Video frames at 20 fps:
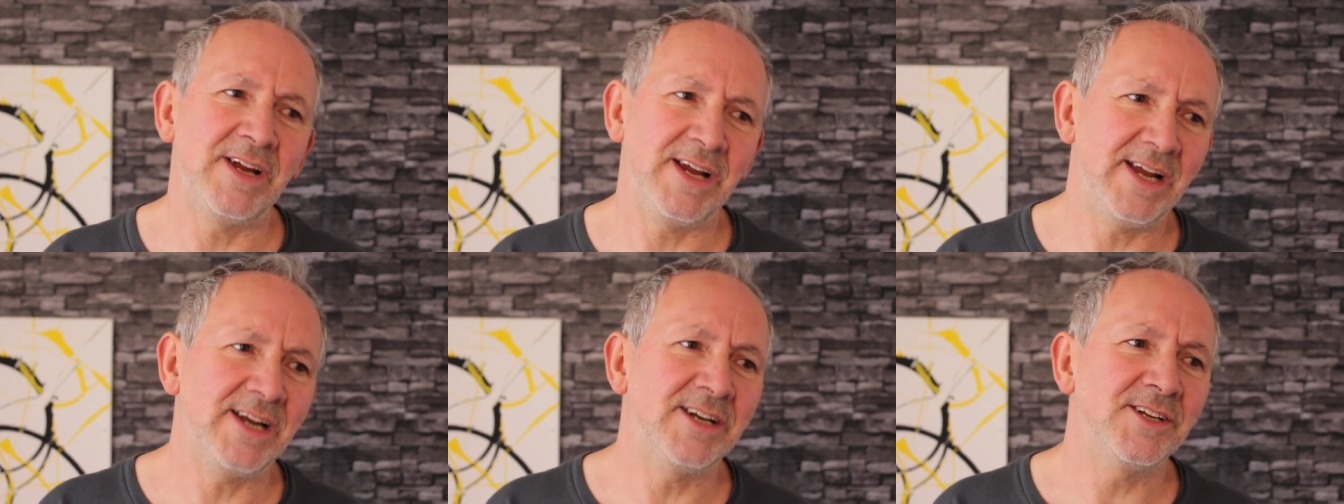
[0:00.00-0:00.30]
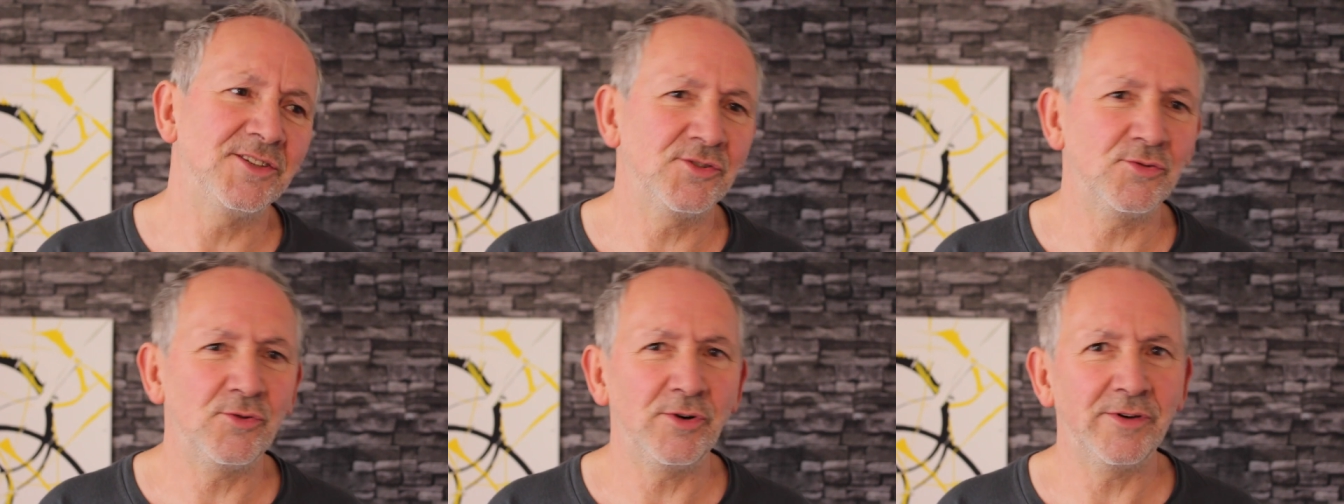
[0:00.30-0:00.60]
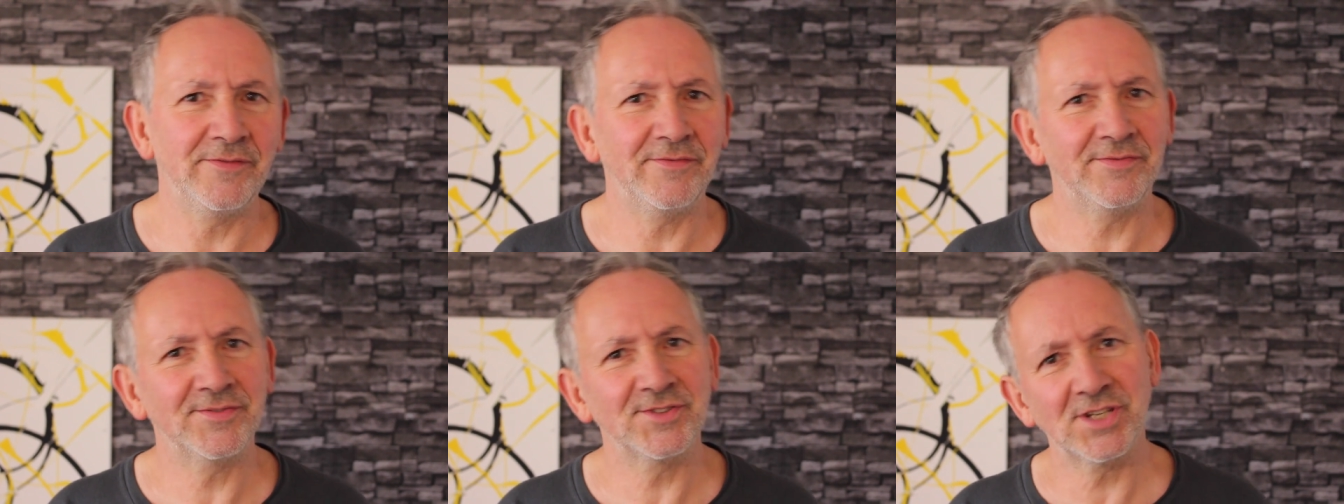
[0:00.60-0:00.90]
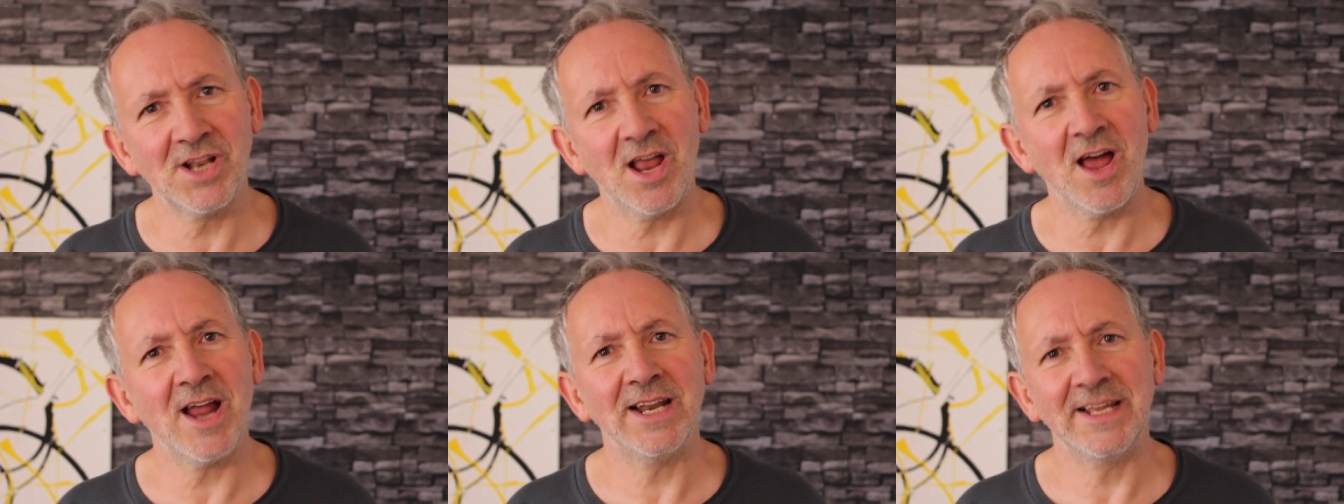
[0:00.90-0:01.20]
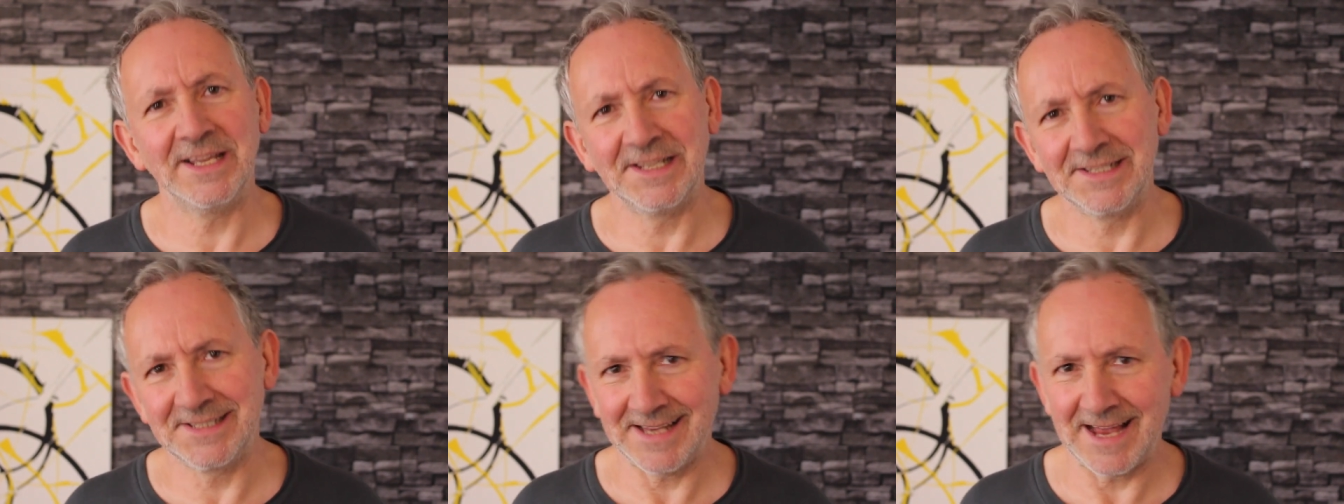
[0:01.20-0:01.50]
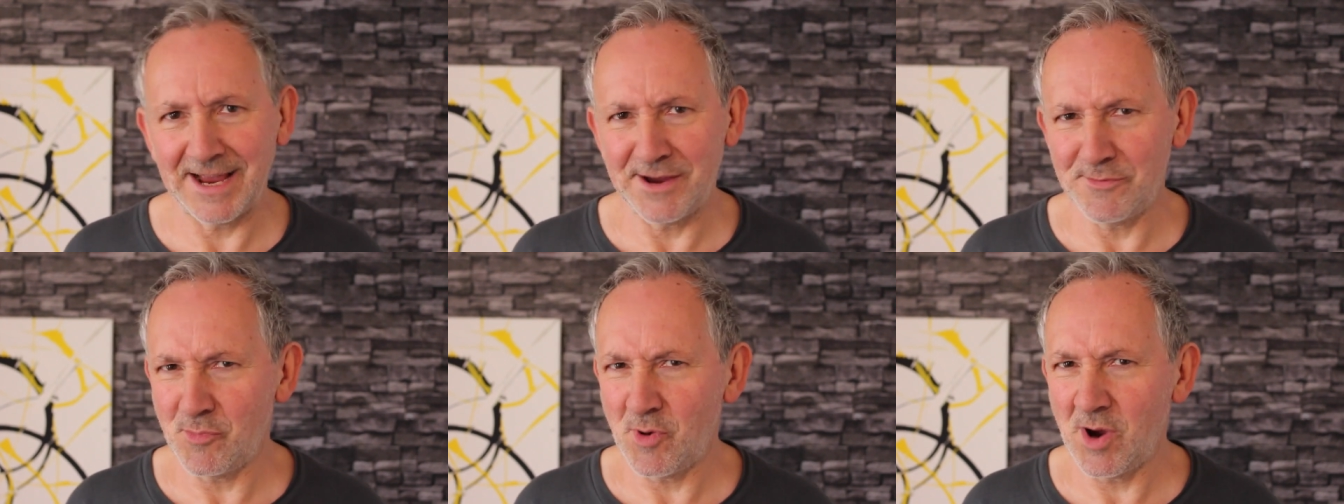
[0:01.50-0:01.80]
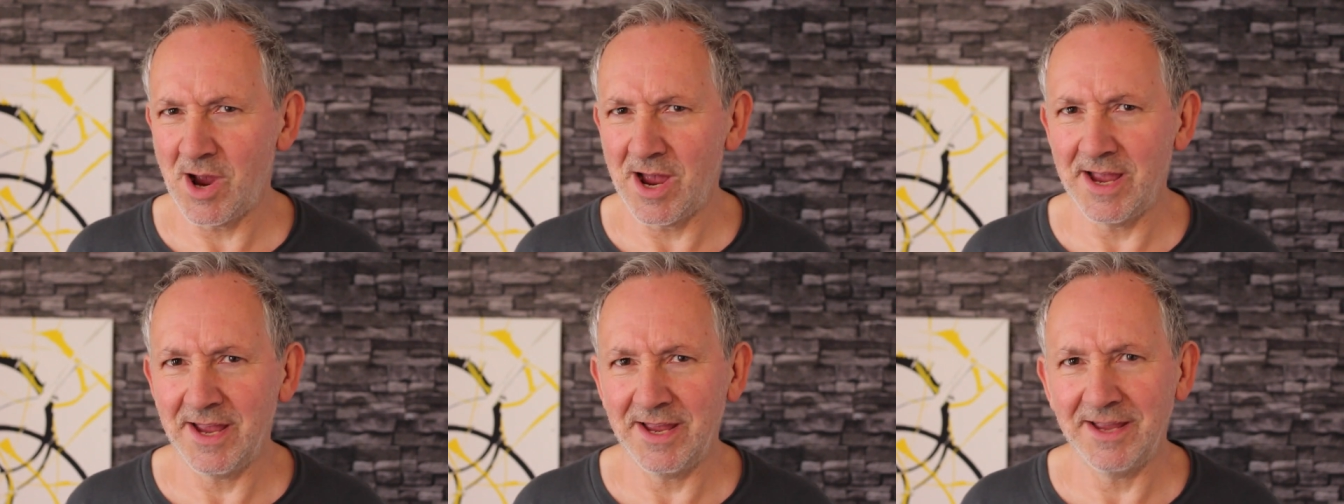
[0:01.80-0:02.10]
in a sort of slightly insane
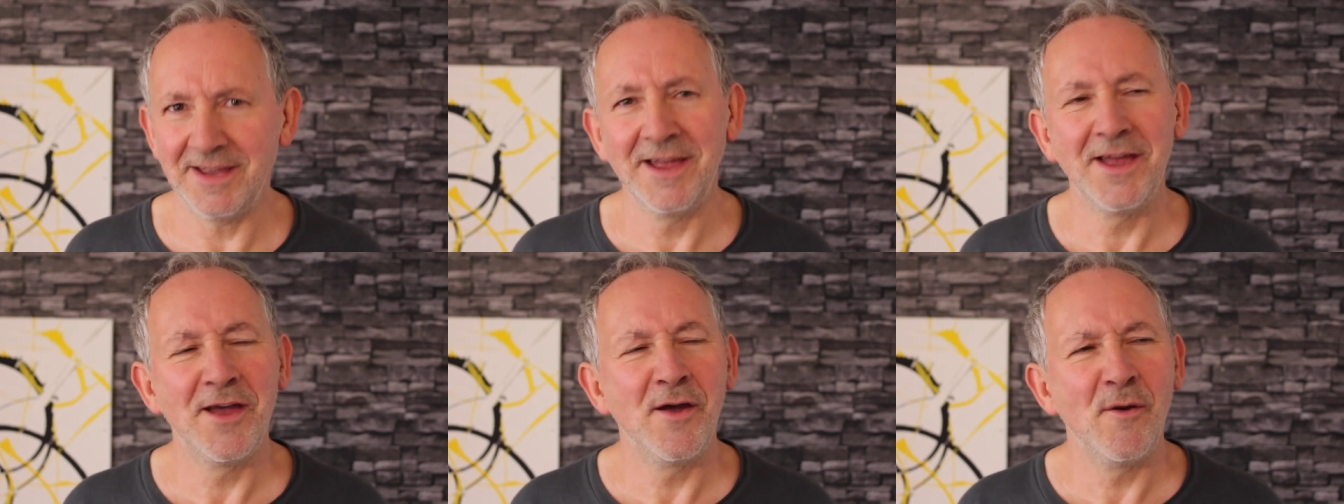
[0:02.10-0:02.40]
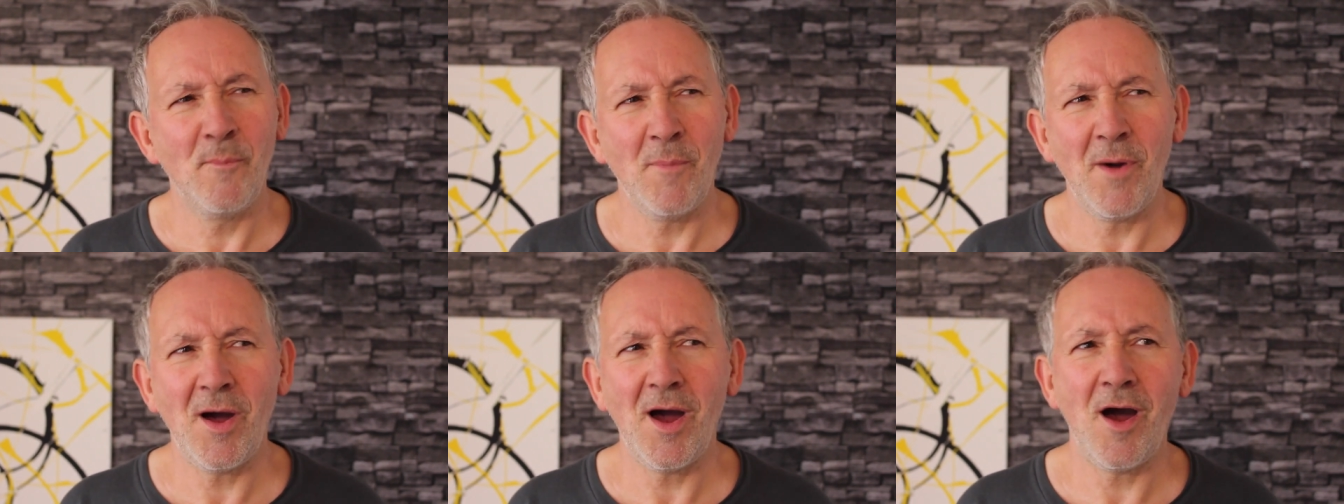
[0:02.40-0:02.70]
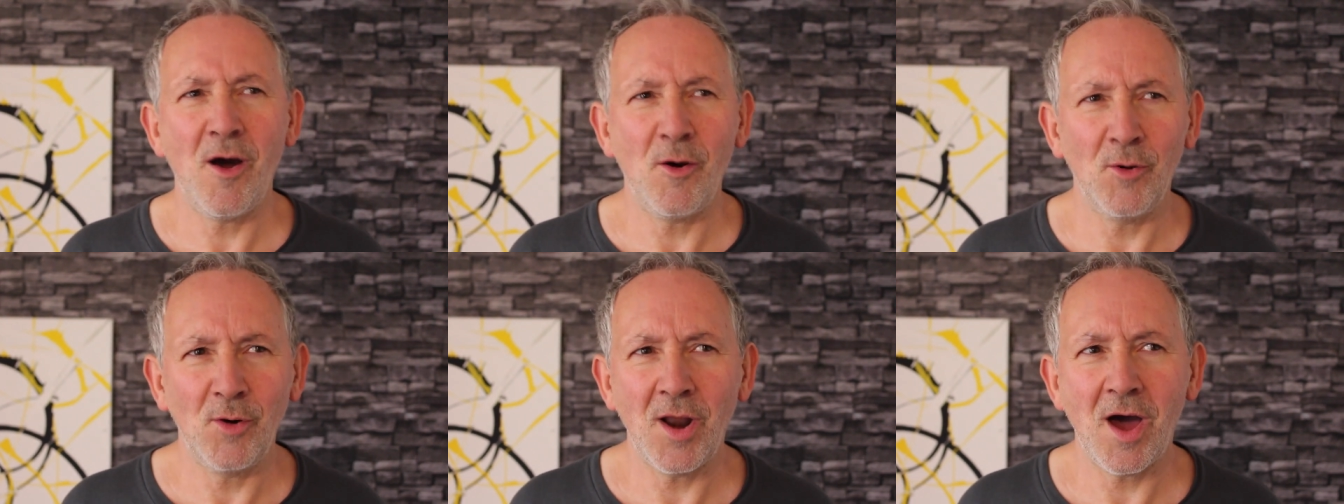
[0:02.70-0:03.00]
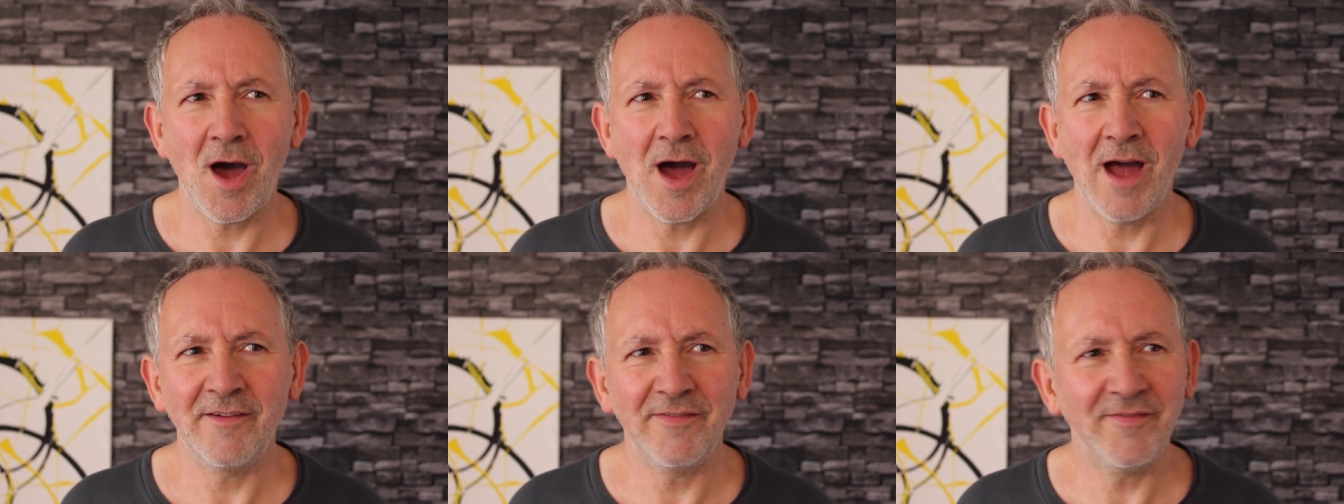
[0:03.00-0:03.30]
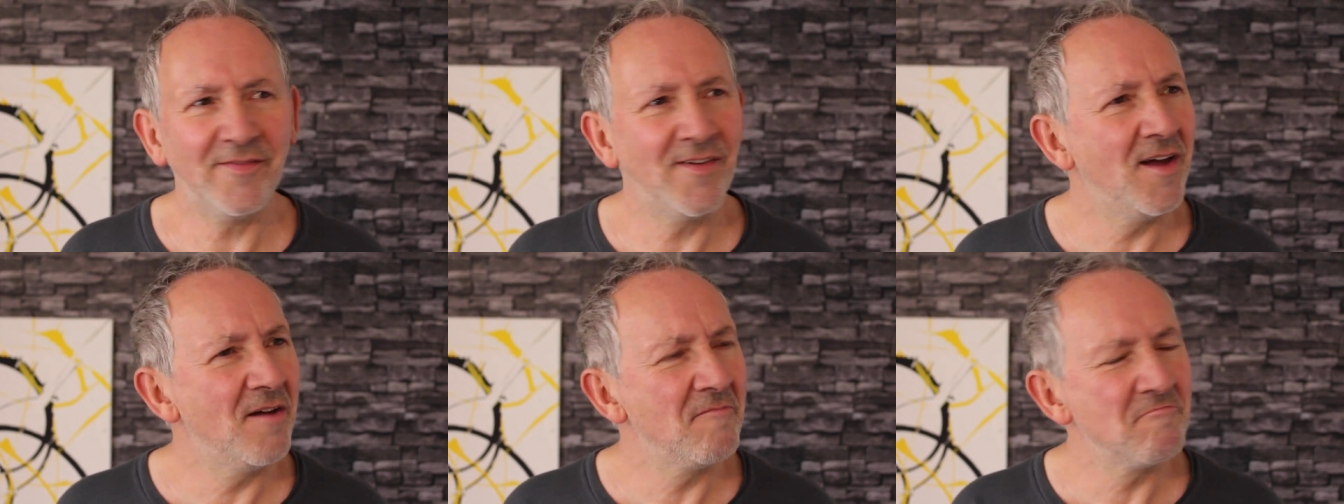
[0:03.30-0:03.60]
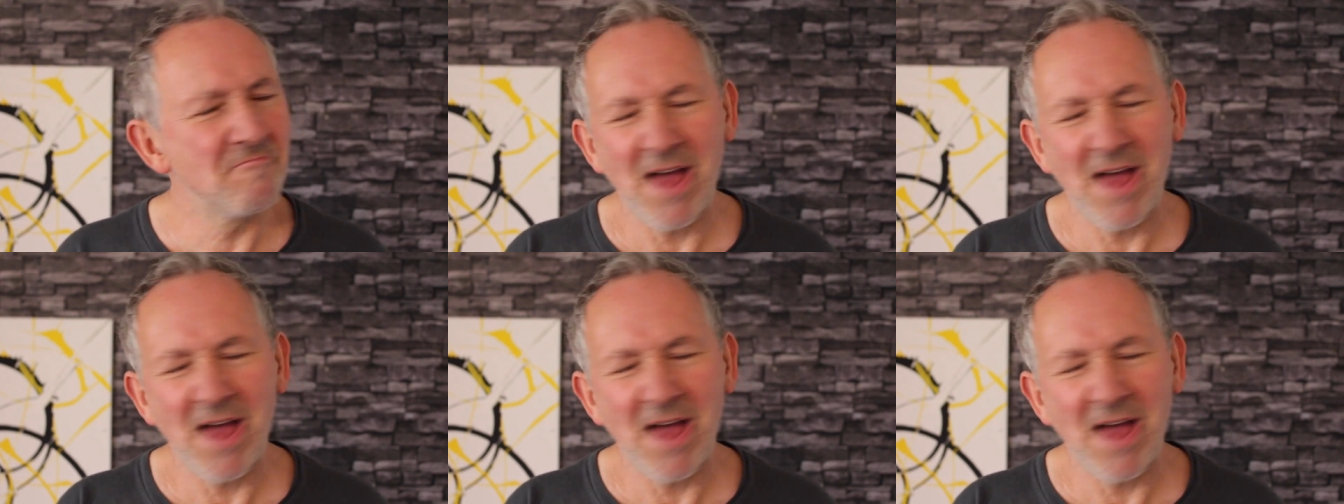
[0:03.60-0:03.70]
way my whole life.